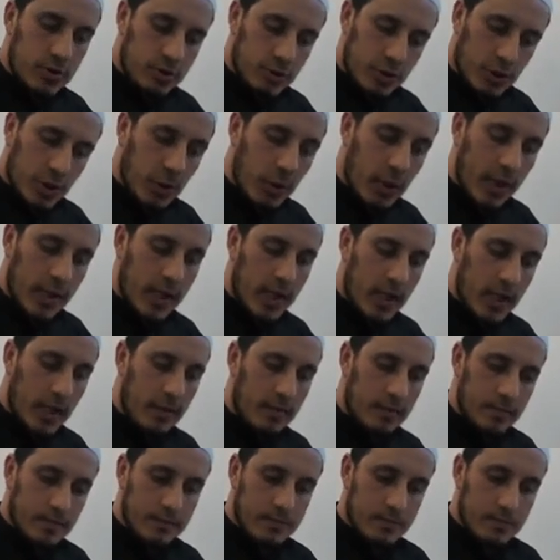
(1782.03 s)
do you
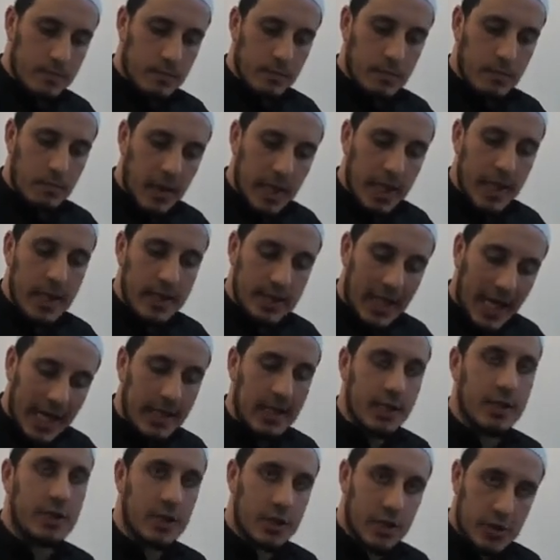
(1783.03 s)
wanna plead
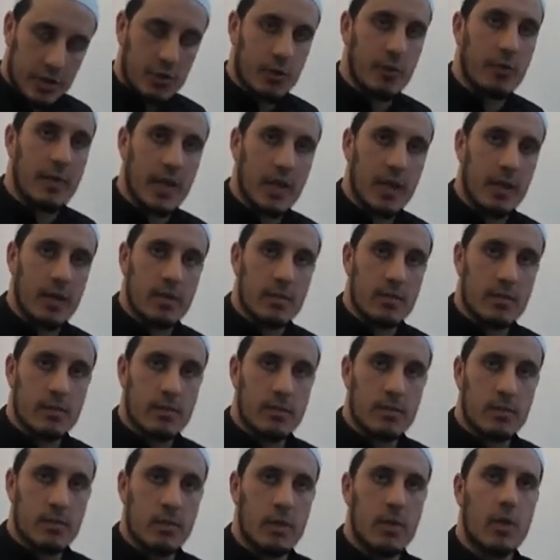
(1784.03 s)
allegiance to me
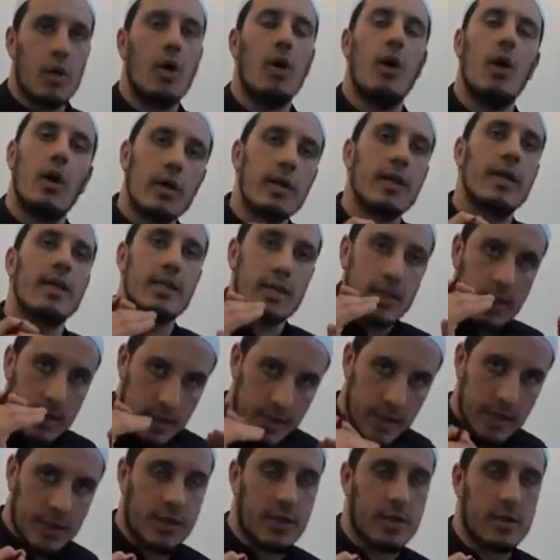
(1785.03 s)
on these
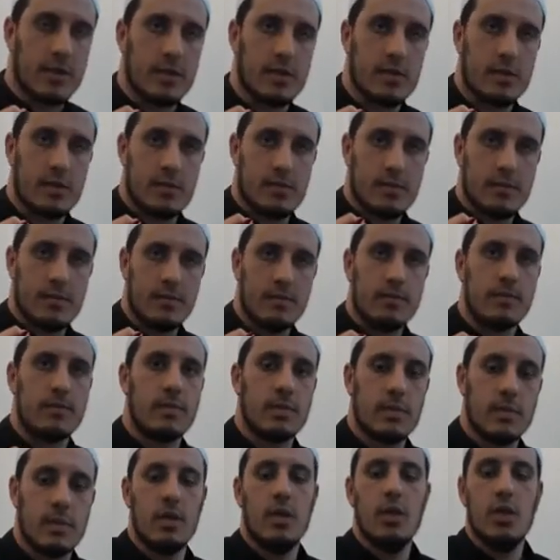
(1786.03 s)
conditions?
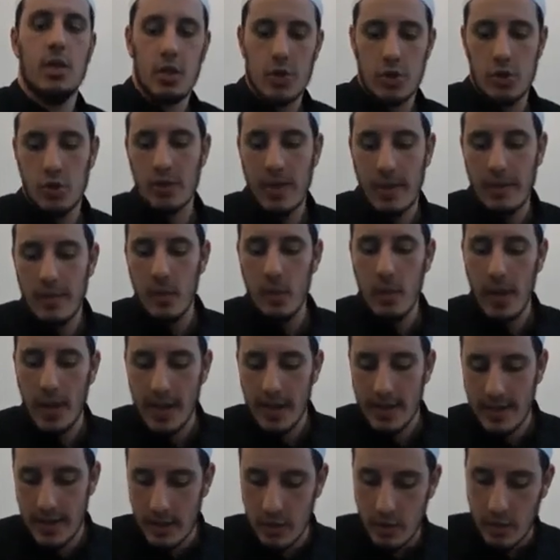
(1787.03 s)
So number
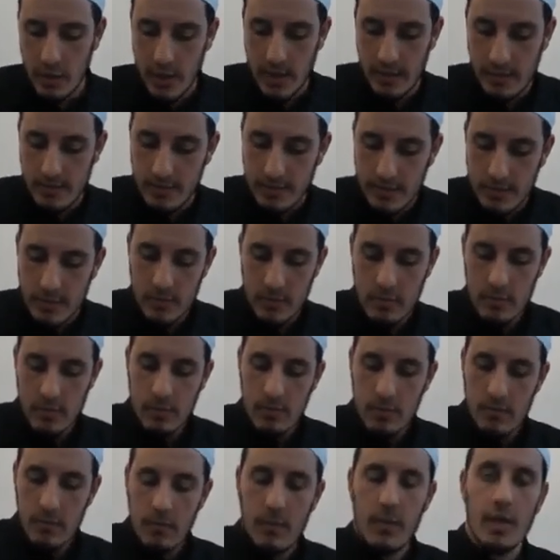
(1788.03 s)
one, he said to them,
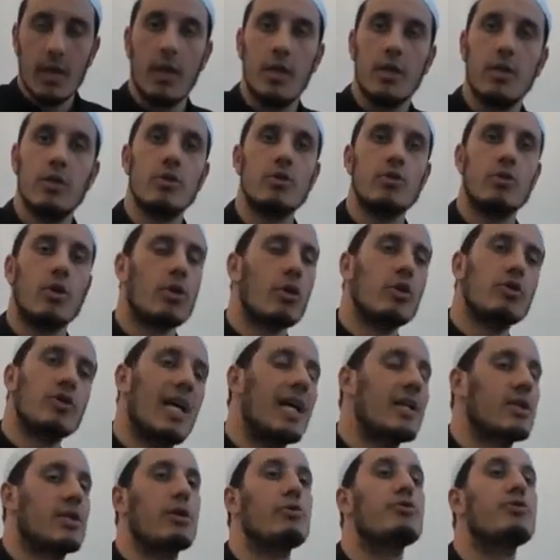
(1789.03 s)
do
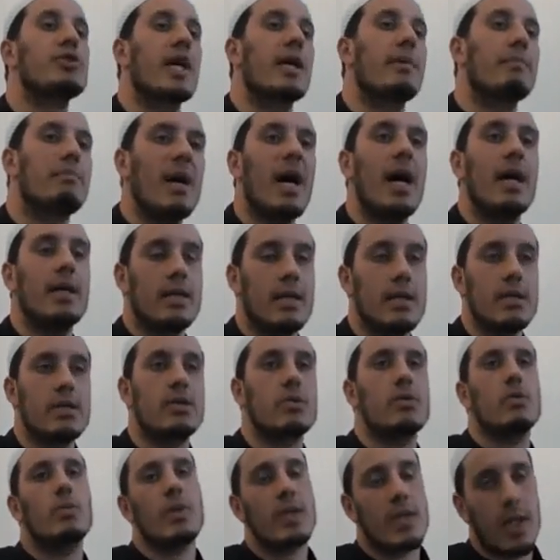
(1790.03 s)
not associate
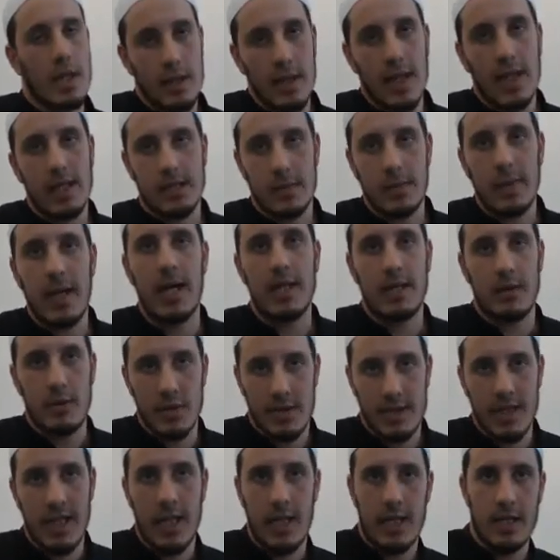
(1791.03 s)
partners with Allah subhanahu wa
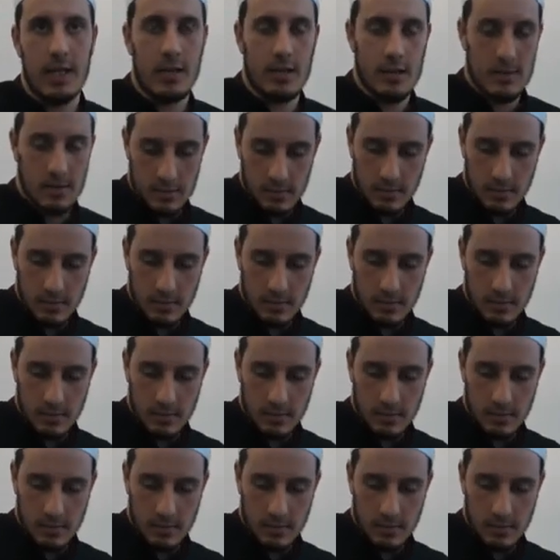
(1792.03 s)
ta'ala.